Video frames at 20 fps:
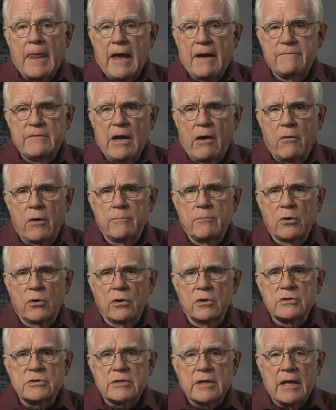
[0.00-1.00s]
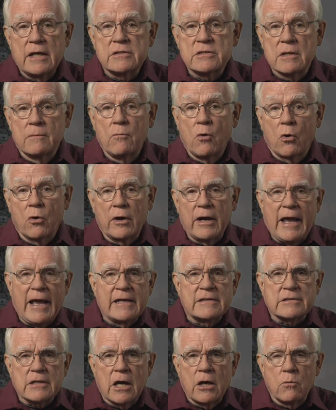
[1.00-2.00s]
have now emerged as the more
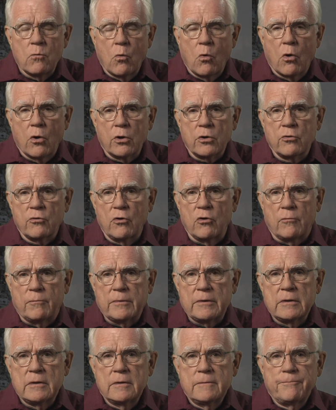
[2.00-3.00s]
anti war group.